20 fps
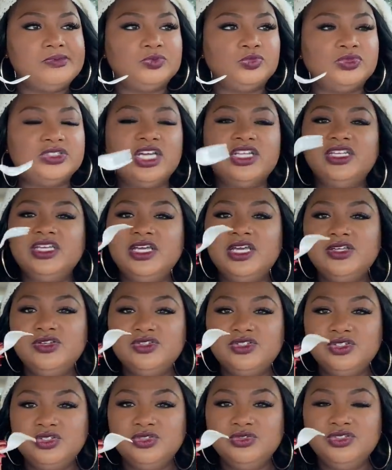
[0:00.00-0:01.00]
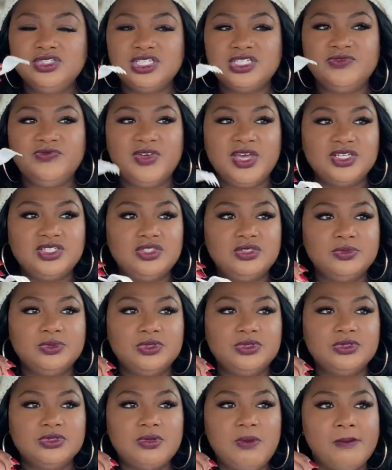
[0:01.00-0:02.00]
I did used to do just
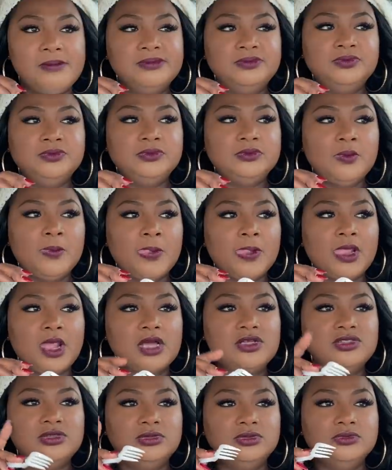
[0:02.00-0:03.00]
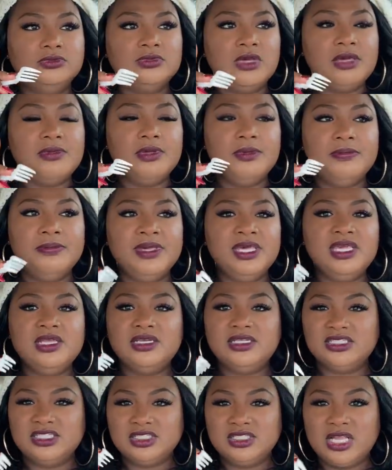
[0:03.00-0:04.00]
vegetables, maybe meat,
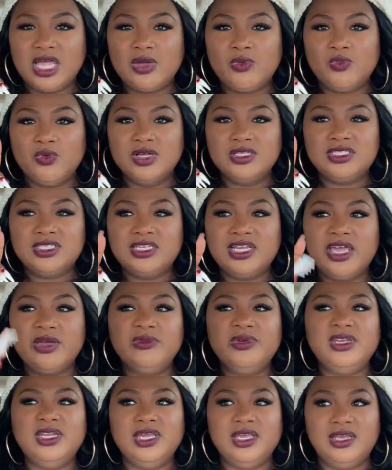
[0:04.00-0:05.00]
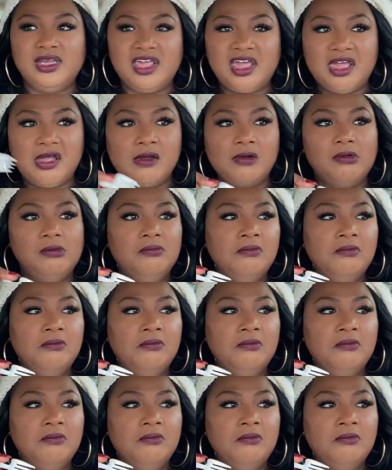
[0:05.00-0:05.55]
just like once a day. We did that.